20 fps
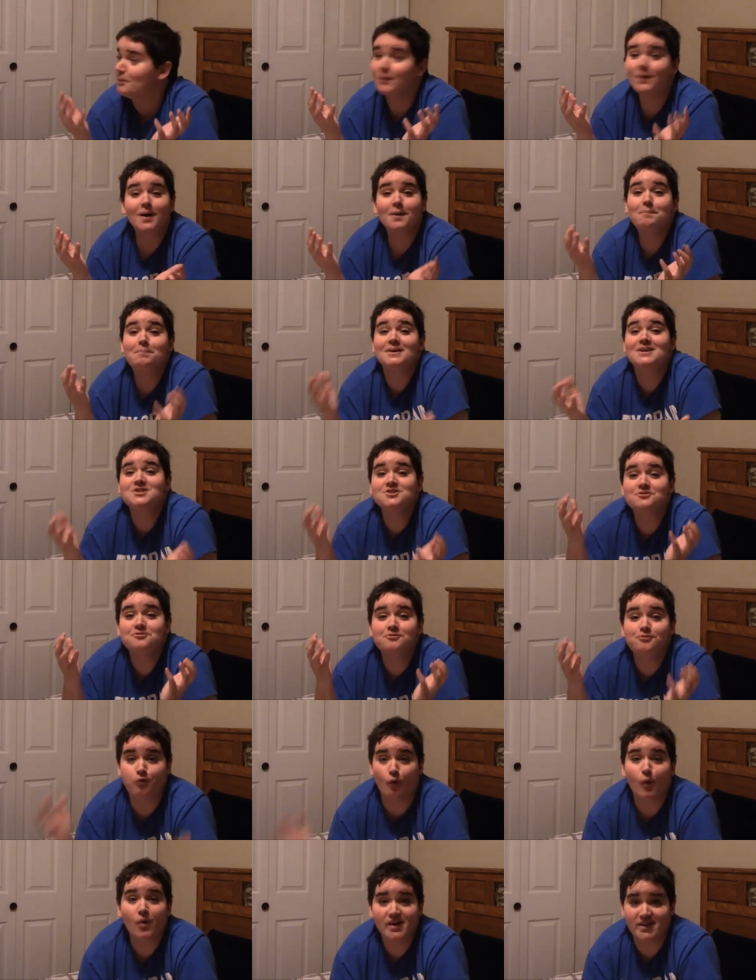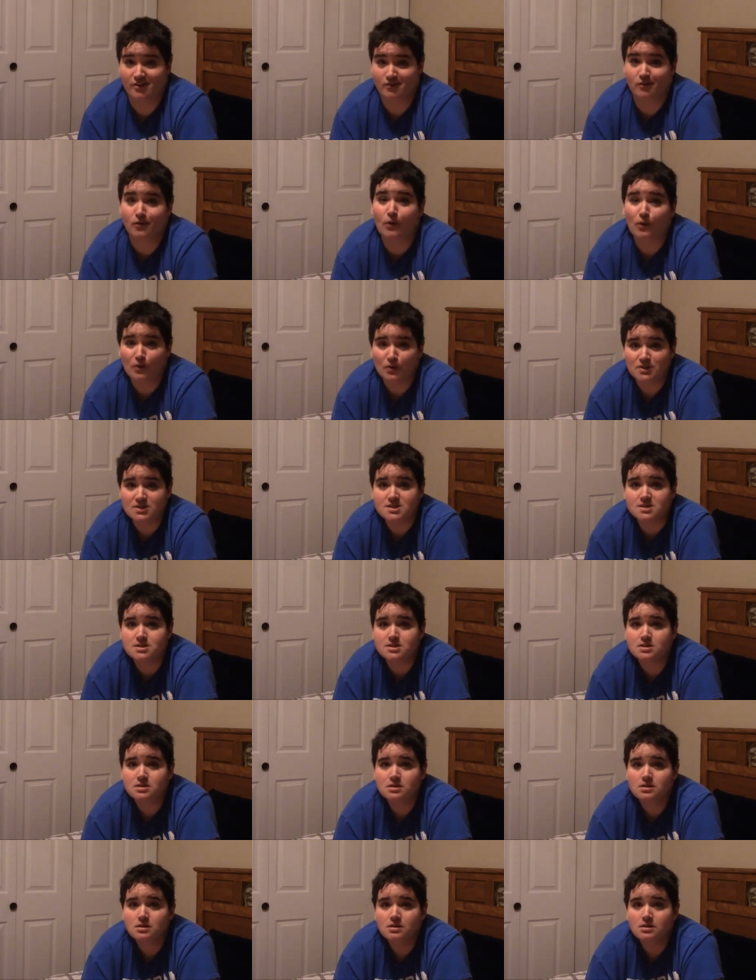we're a bunch of four-year-olds.